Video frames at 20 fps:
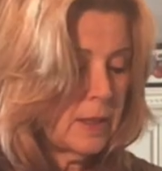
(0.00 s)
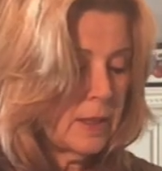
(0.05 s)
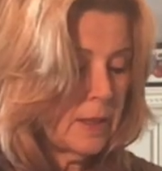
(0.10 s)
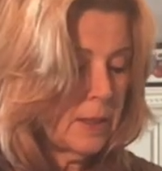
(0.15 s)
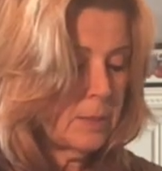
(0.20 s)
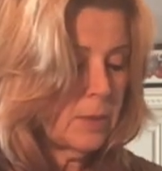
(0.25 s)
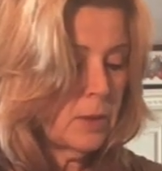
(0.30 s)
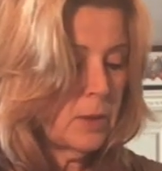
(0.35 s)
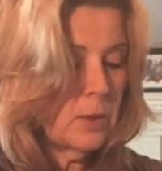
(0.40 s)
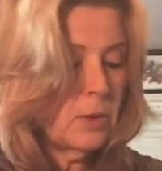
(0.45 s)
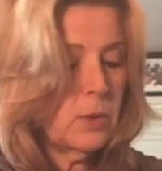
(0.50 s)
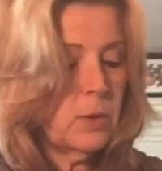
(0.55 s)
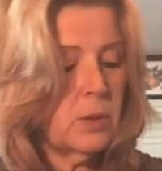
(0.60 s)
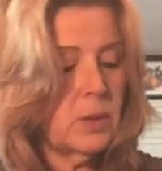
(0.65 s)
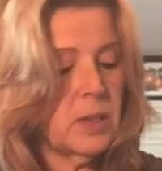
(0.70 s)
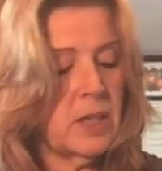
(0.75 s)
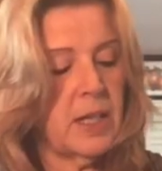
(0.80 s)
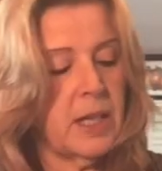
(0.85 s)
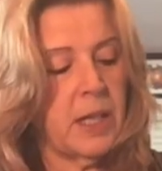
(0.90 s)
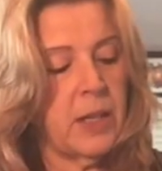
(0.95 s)
I'm going to hold
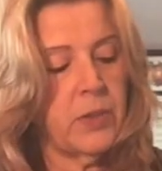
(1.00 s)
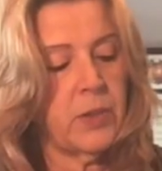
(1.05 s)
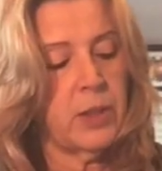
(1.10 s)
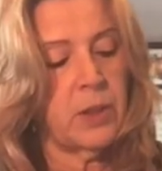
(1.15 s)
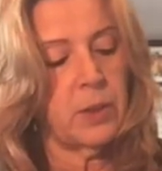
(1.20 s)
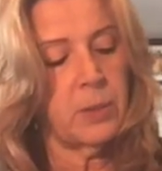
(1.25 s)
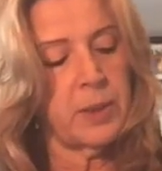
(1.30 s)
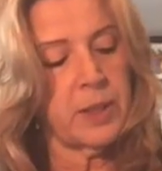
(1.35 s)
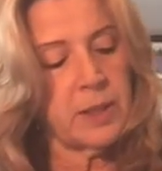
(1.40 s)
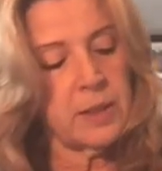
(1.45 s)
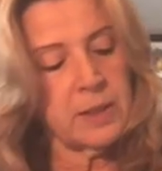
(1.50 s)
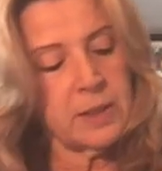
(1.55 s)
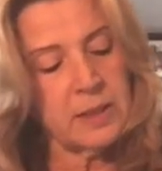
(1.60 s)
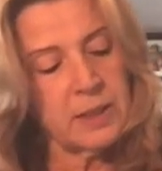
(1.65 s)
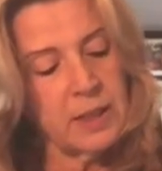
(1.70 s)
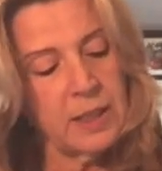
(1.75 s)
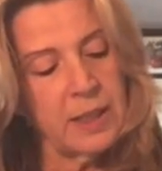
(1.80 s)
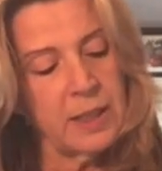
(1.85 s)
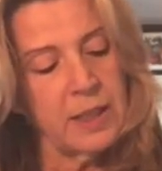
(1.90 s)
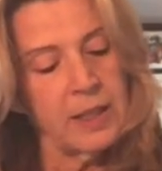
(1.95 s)
it on there because
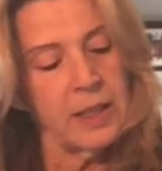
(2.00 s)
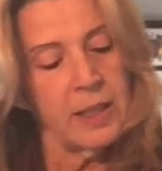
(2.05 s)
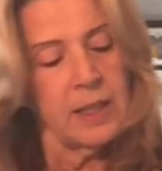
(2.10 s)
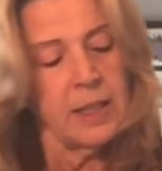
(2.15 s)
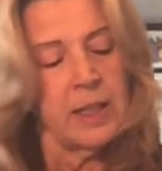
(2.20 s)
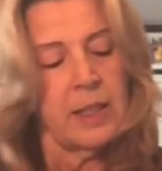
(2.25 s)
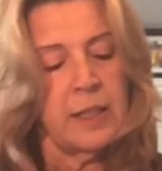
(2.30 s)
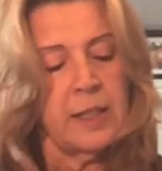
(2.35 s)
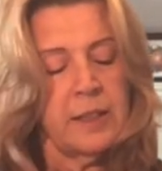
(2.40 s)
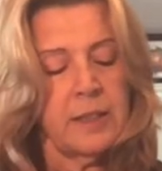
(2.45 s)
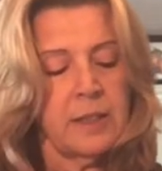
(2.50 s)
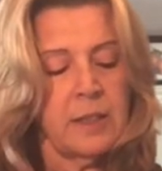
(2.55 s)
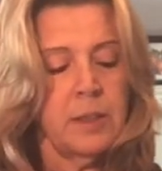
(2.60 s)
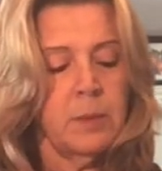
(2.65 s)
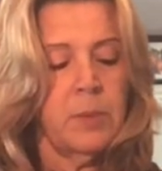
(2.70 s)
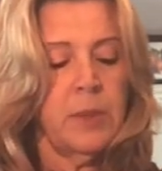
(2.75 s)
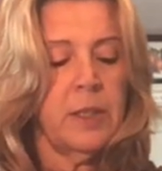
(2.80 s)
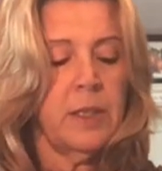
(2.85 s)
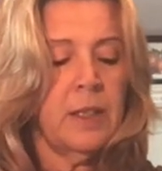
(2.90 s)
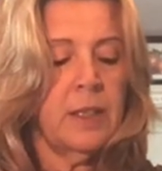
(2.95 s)
it is going
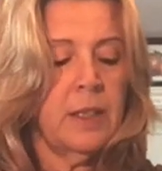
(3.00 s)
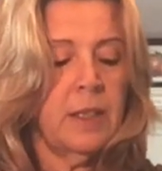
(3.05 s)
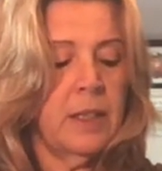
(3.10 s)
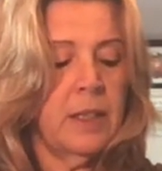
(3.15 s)
to be